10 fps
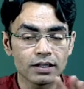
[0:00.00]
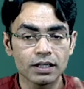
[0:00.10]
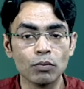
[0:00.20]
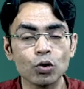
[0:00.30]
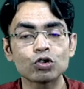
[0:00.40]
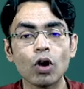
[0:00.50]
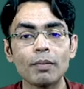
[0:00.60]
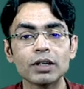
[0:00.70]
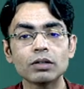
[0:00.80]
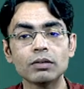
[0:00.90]
the most
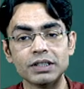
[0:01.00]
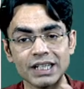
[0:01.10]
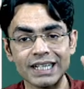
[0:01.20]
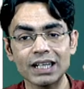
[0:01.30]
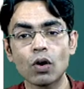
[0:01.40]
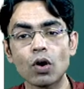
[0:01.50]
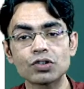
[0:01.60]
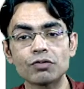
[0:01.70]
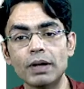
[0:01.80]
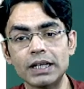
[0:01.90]
common genetic cause
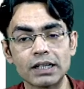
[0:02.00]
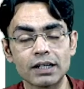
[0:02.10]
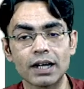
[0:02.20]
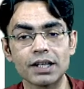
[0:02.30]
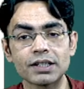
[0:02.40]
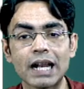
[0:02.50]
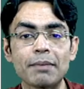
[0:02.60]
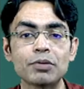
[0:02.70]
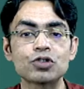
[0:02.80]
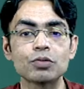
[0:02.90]
of mental retardation
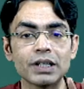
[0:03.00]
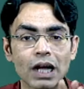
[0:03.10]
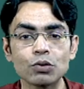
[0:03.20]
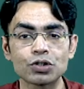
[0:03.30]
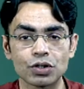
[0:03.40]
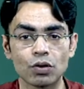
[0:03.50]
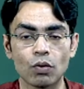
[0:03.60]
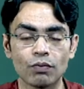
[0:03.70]
happens to be Down syndrome.